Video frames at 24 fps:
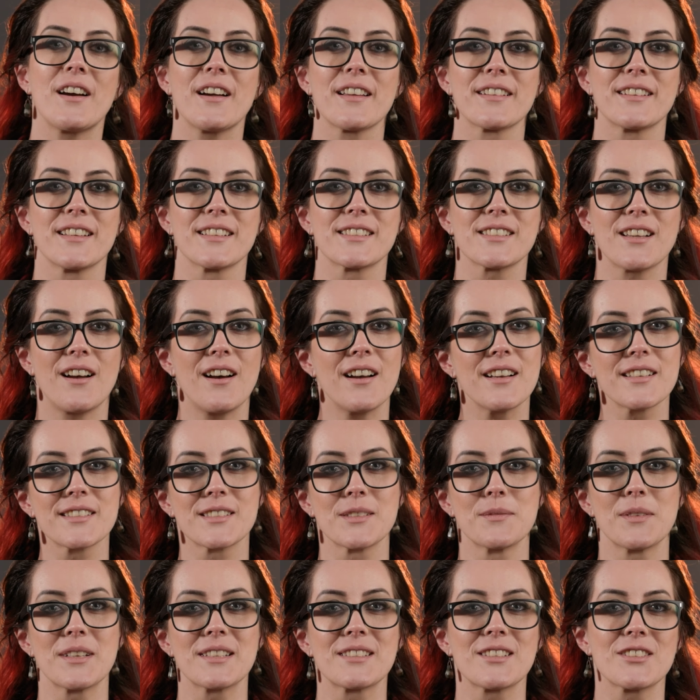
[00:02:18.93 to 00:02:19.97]
God, that's
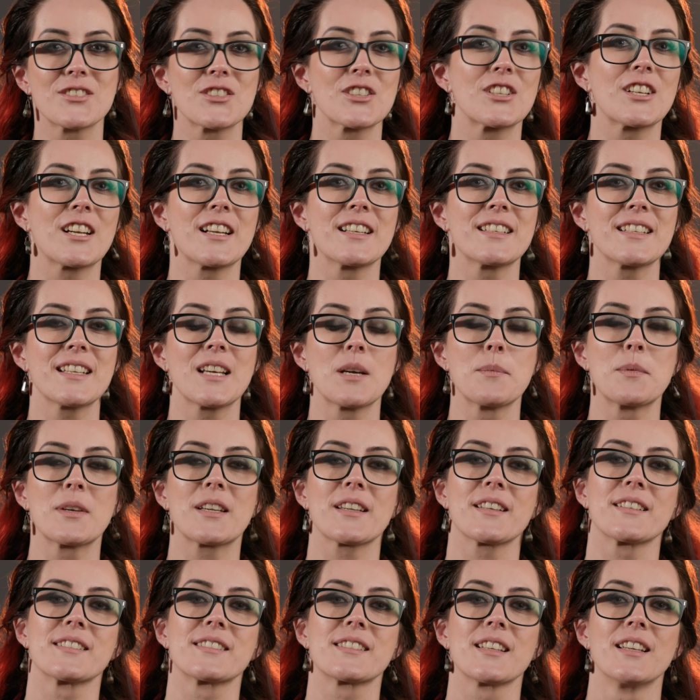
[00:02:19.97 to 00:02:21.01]
awesome. That's such a good idea,
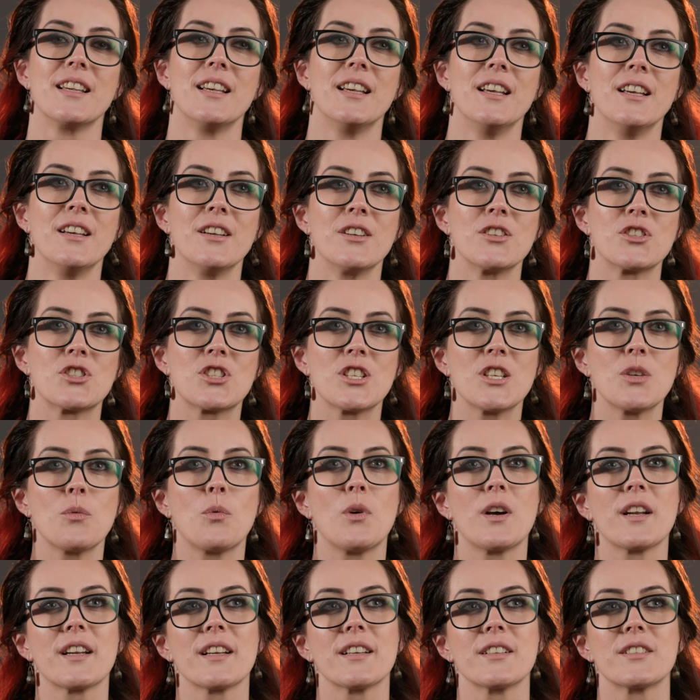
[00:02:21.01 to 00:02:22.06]
because she
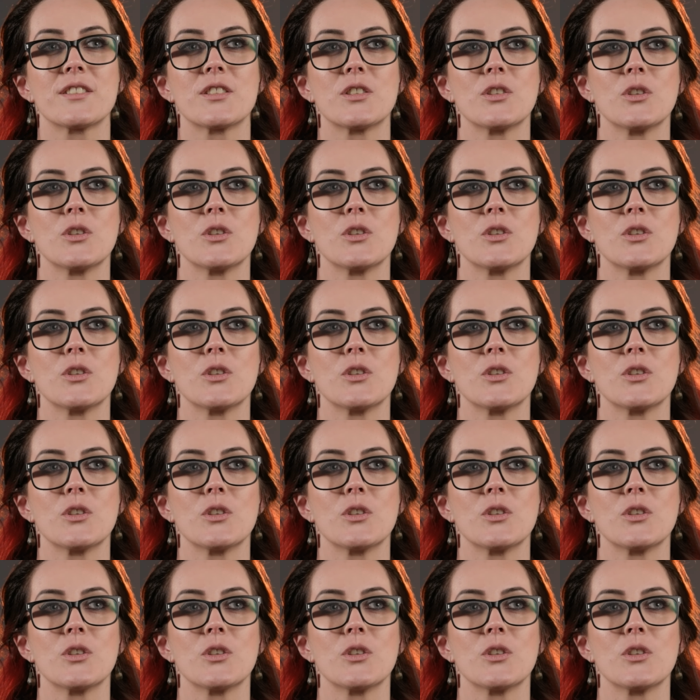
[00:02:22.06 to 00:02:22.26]
wanted